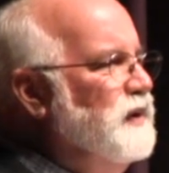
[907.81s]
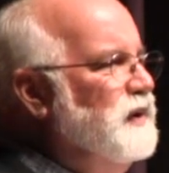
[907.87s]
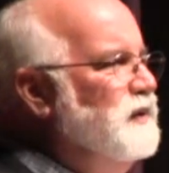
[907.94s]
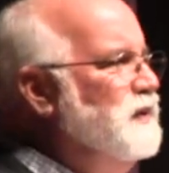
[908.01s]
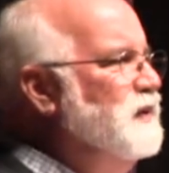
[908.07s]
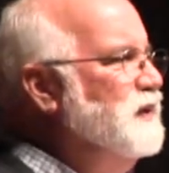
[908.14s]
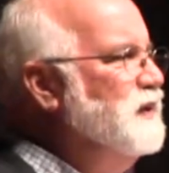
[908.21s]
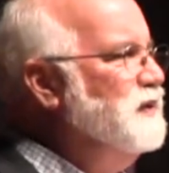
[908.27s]

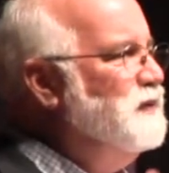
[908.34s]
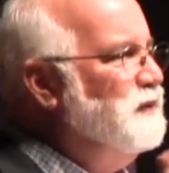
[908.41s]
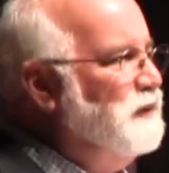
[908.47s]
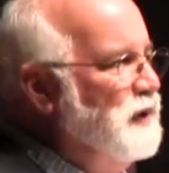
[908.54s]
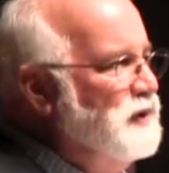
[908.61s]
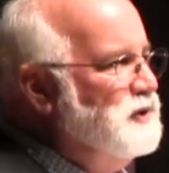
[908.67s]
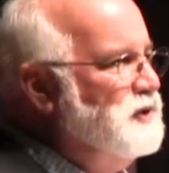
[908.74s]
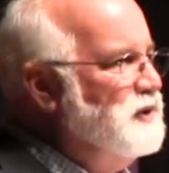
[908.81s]
into this
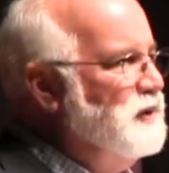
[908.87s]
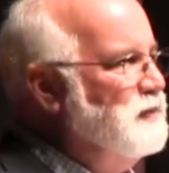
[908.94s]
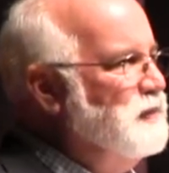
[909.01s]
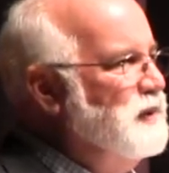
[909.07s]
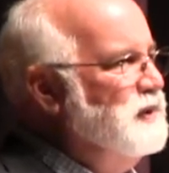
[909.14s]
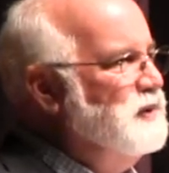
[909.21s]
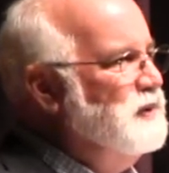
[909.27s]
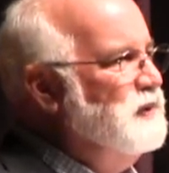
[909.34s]

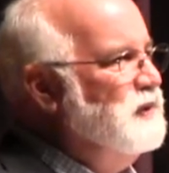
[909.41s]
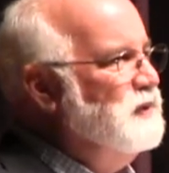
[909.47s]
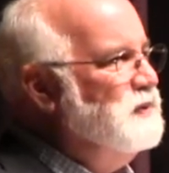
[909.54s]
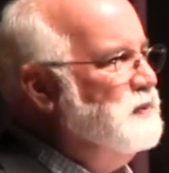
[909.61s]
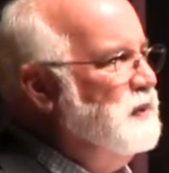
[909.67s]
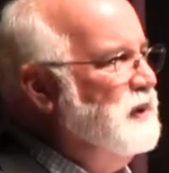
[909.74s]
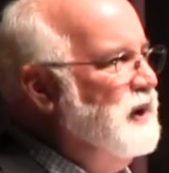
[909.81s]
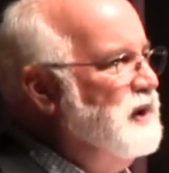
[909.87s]
friendship, into
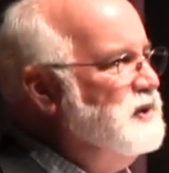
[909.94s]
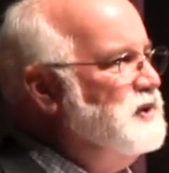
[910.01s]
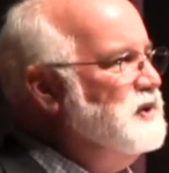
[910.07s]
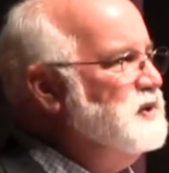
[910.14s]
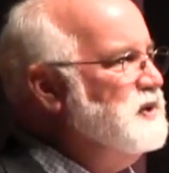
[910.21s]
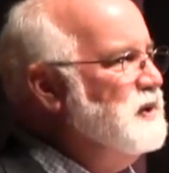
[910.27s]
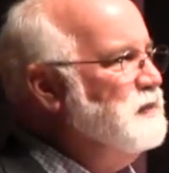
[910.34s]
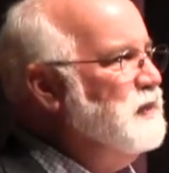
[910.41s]
this
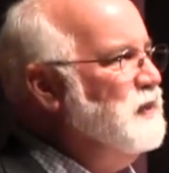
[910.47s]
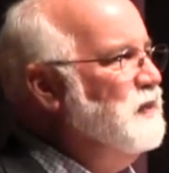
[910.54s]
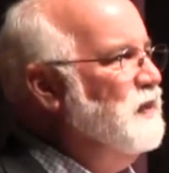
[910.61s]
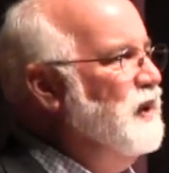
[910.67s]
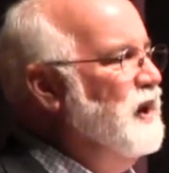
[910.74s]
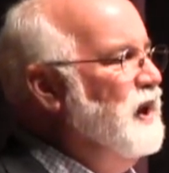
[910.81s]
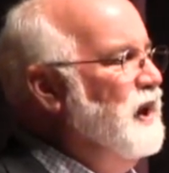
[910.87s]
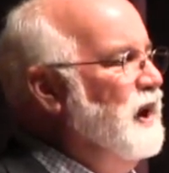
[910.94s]
relationship. And,
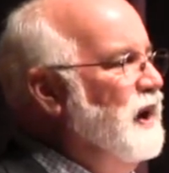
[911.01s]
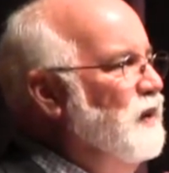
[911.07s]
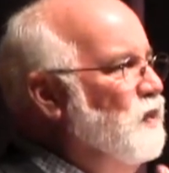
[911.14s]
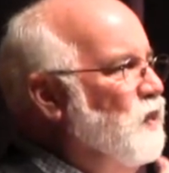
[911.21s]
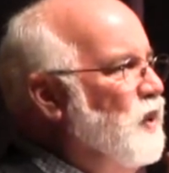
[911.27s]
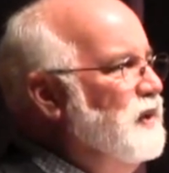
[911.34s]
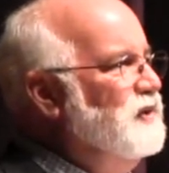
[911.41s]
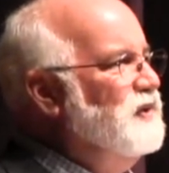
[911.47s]

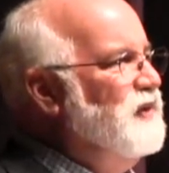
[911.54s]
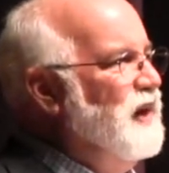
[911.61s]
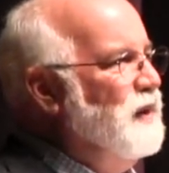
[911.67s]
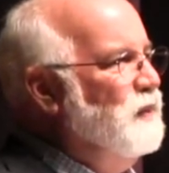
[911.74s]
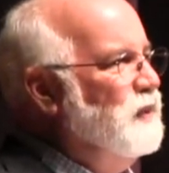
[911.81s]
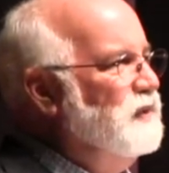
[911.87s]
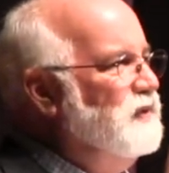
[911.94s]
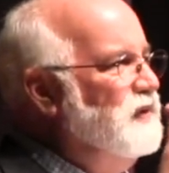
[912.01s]
and once
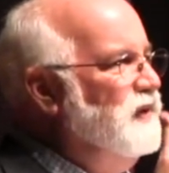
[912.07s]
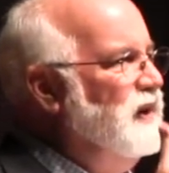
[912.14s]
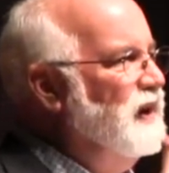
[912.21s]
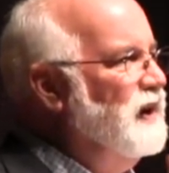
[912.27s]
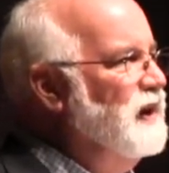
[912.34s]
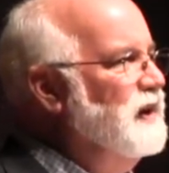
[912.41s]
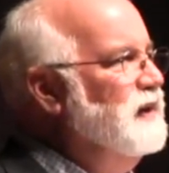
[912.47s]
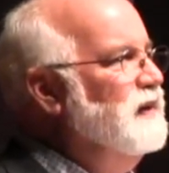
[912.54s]
that was
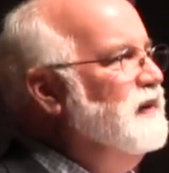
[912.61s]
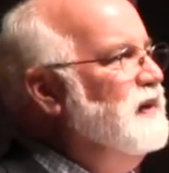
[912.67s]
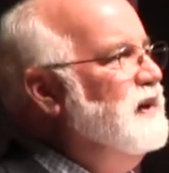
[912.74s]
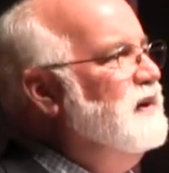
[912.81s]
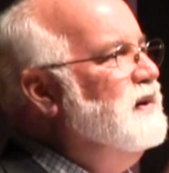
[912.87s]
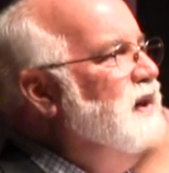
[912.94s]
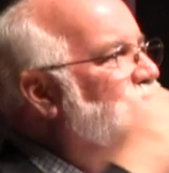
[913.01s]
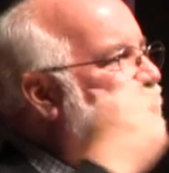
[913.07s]
done,
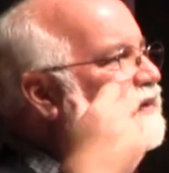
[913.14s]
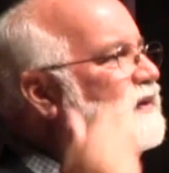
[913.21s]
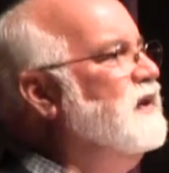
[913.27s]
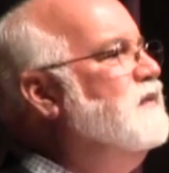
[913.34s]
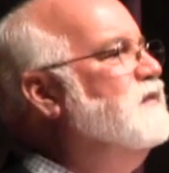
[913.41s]
the next